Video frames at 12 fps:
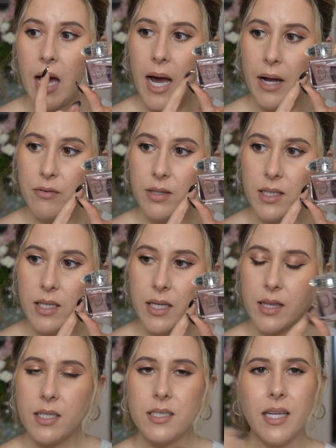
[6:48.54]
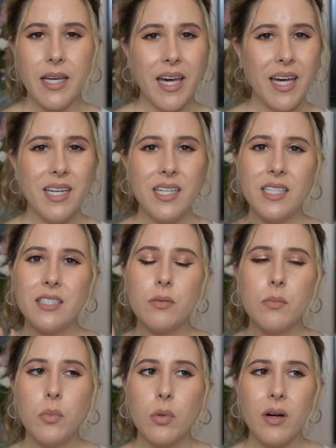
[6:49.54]
I really like this. Again, it's
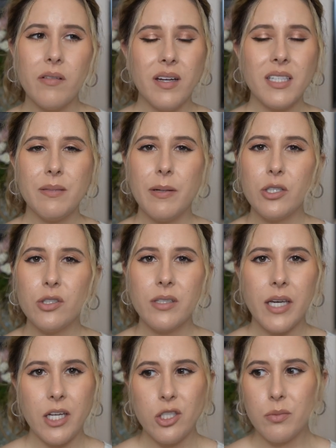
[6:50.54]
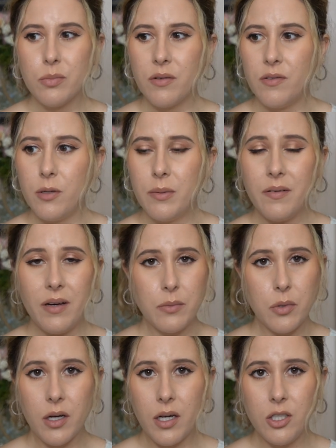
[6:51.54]
more of that special occasion perfume. If I'm
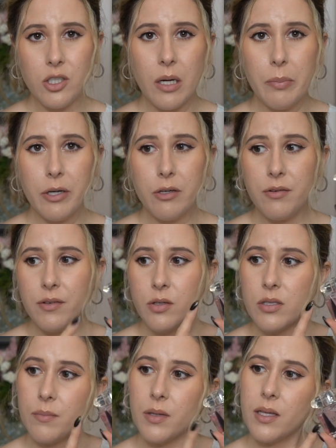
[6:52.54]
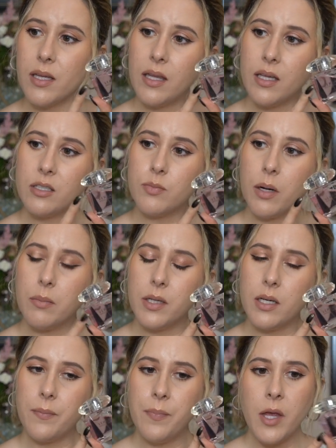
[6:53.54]
going on a job interview or something like that, that's
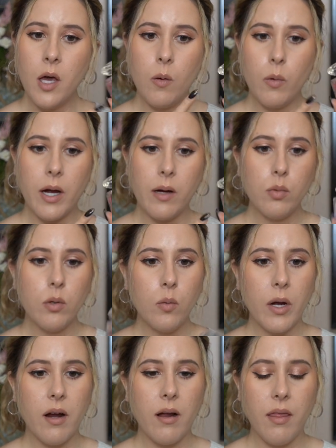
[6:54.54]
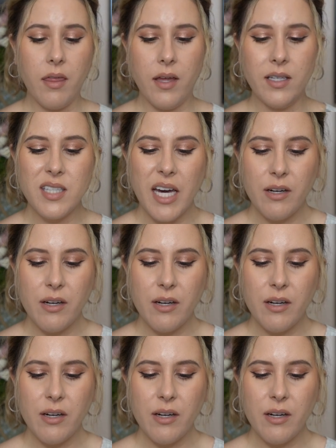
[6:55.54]
probably where I will wear this.